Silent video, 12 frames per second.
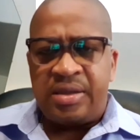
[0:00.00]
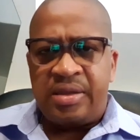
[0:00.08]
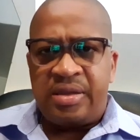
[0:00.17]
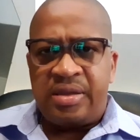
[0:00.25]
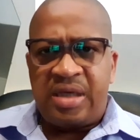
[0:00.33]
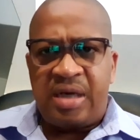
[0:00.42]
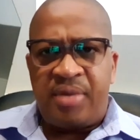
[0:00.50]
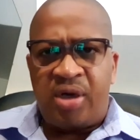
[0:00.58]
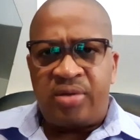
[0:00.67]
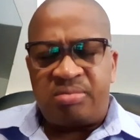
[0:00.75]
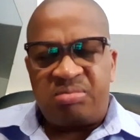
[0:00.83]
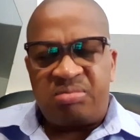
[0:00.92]
They're about
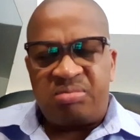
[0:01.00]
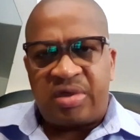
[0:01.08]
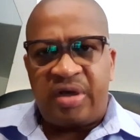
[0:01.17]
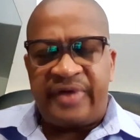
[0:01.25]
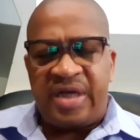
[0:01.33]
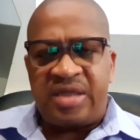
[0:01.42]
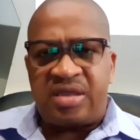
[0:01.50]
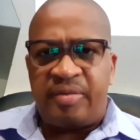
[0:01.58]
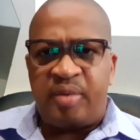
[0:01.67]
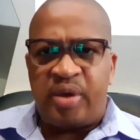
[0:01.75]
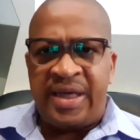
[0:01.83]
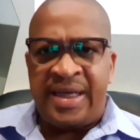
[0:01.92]
equivalent of
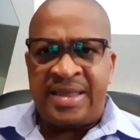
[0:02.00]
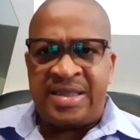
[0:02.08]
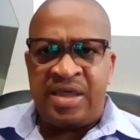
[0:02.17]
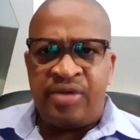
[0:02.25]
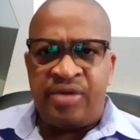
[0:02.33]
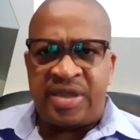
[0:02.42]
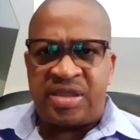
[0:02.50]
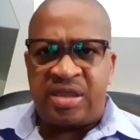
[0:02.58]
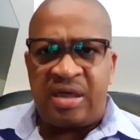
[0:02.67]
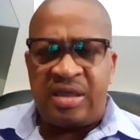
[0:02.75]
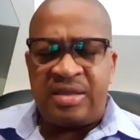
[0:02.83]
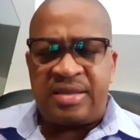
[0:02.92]
about 18 US
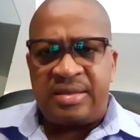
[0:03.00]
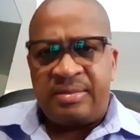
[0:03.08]
dollars,